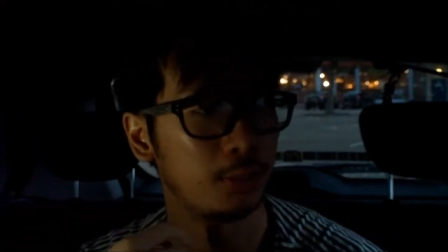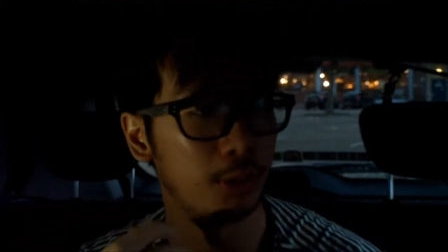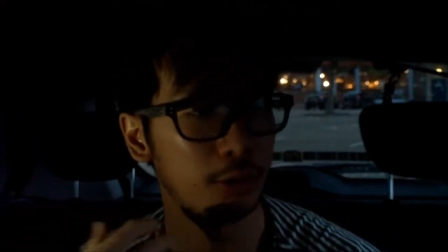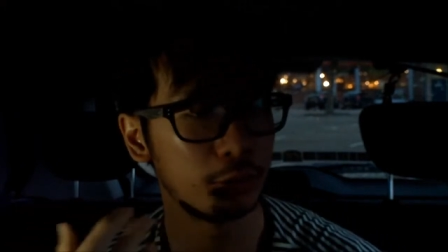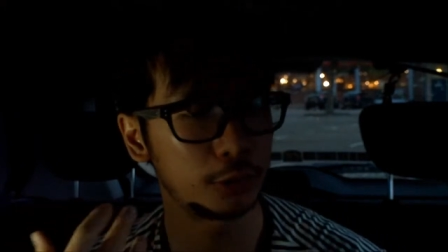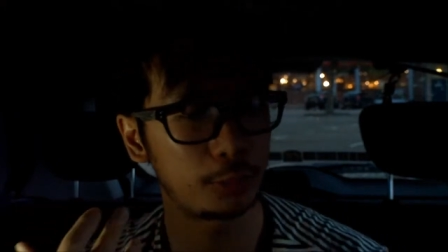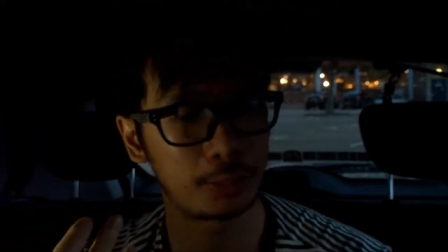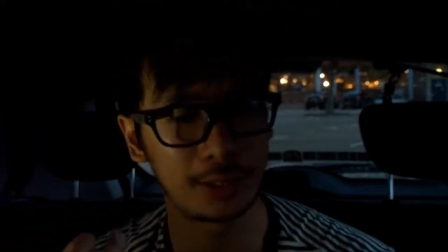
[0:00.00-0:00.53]

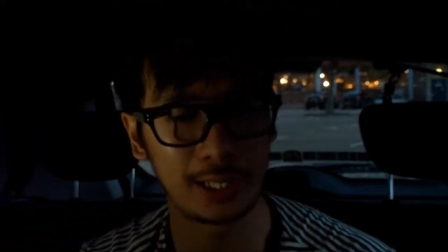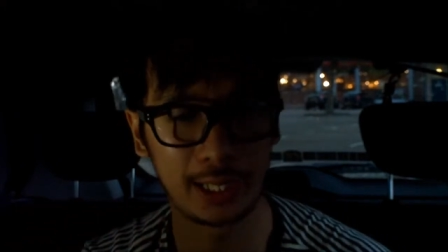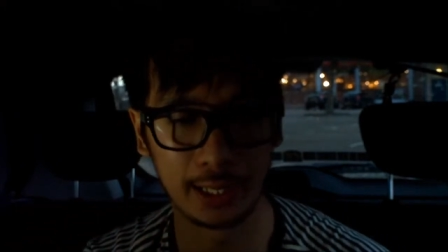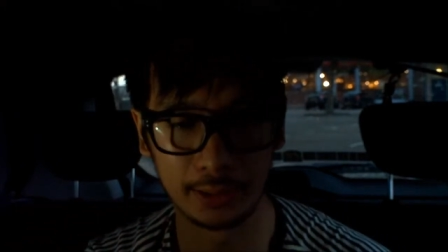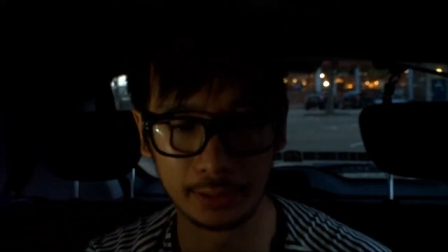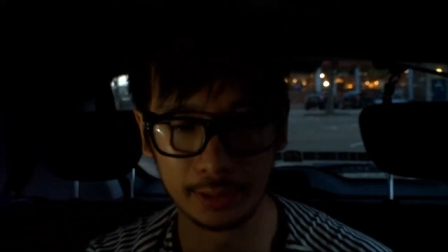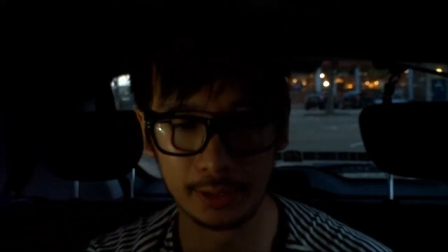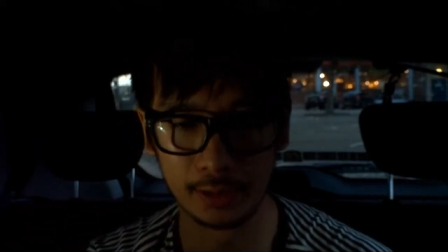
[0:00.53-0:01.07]
my overall
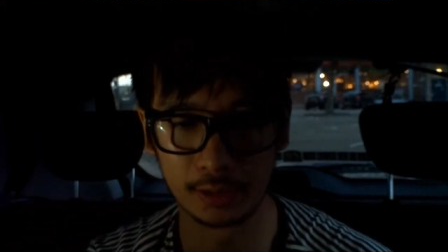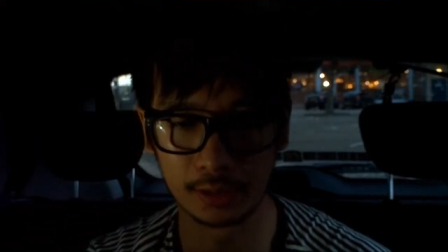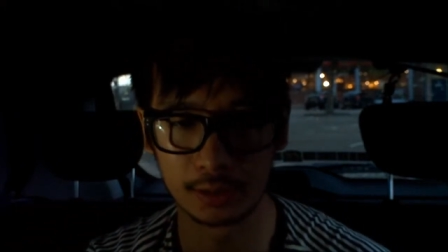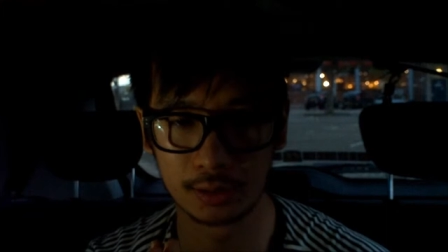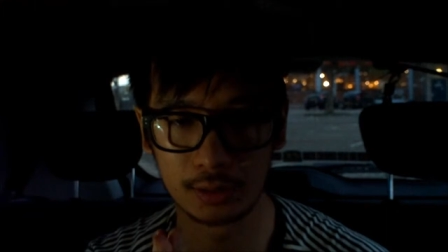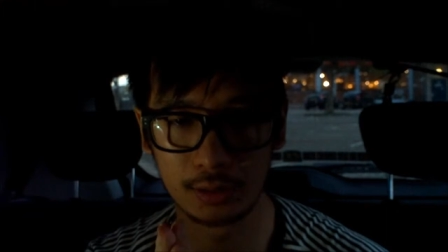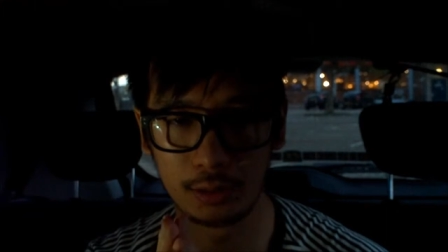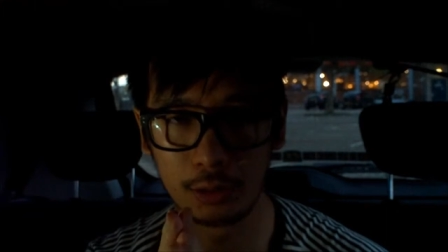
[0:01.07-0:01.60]
plan
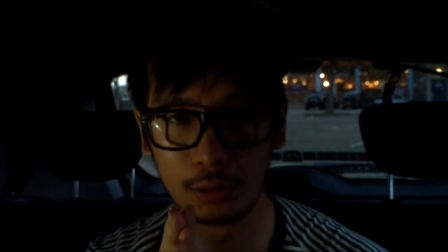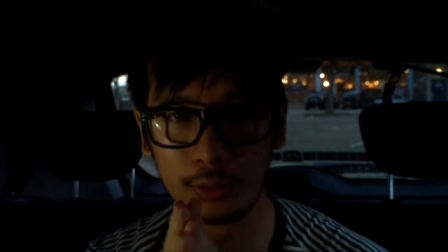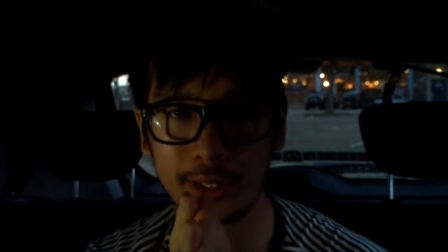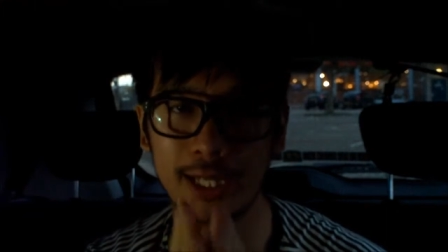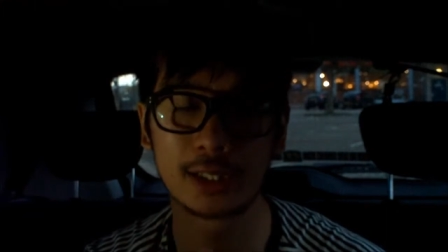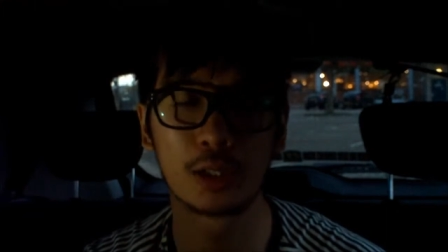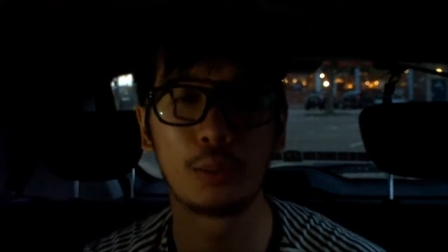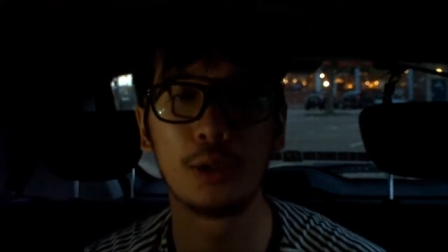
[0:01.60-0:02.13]
is, you know,
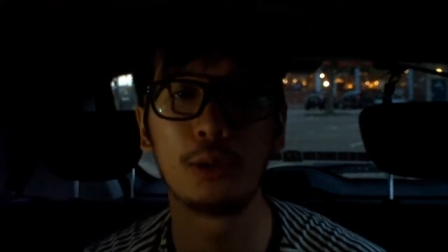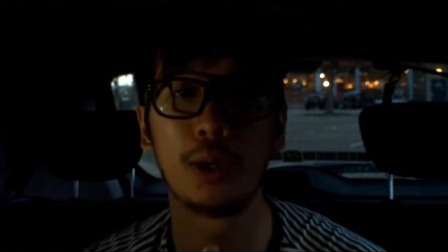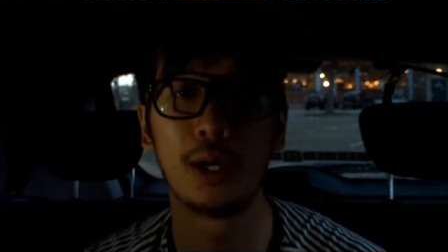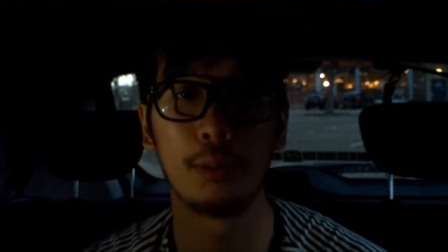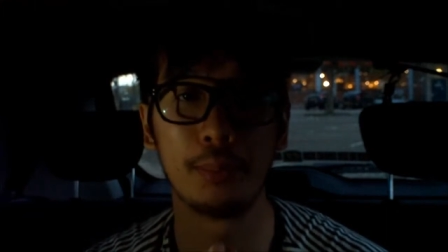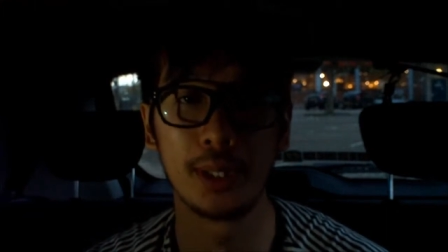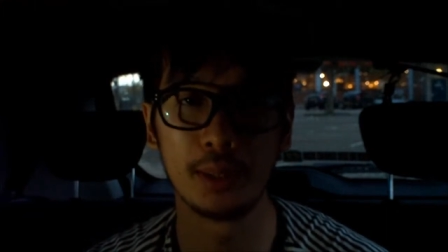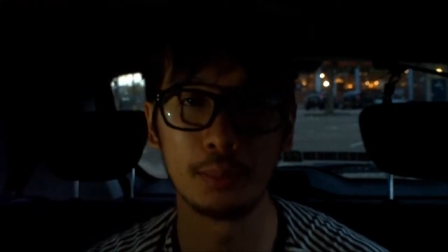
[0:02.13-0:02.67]
yes, I want to
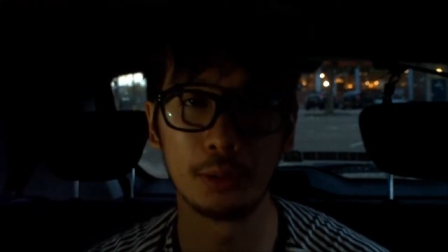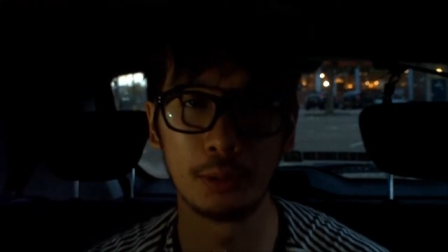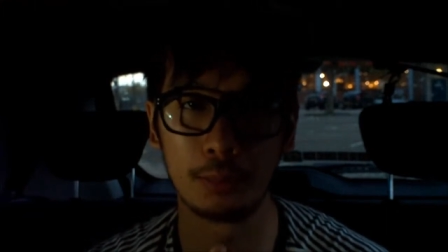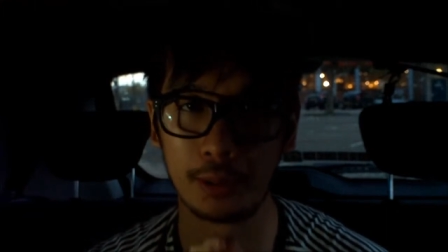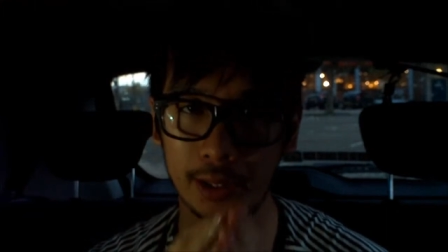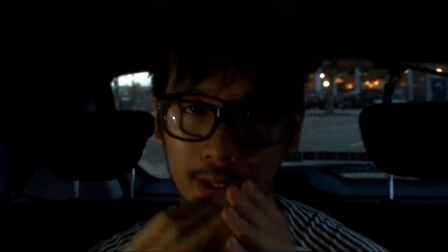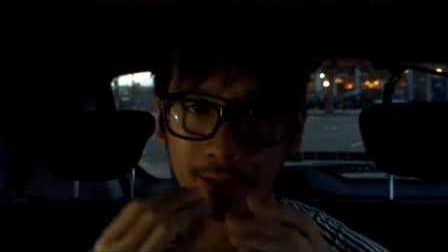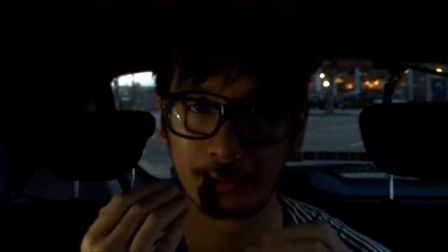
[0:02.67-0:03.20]
help people
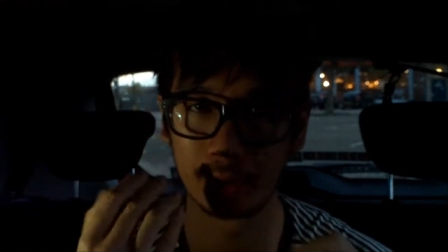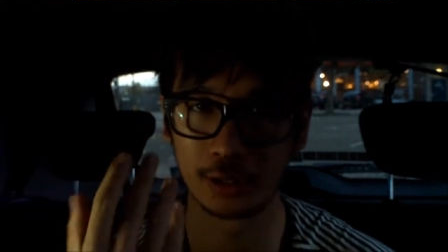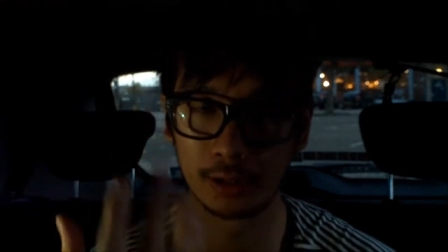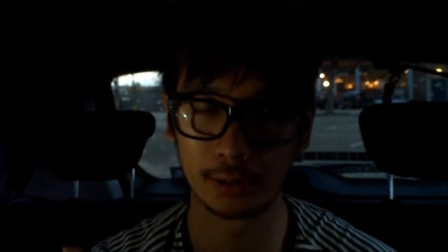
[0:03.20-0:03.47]
by giving,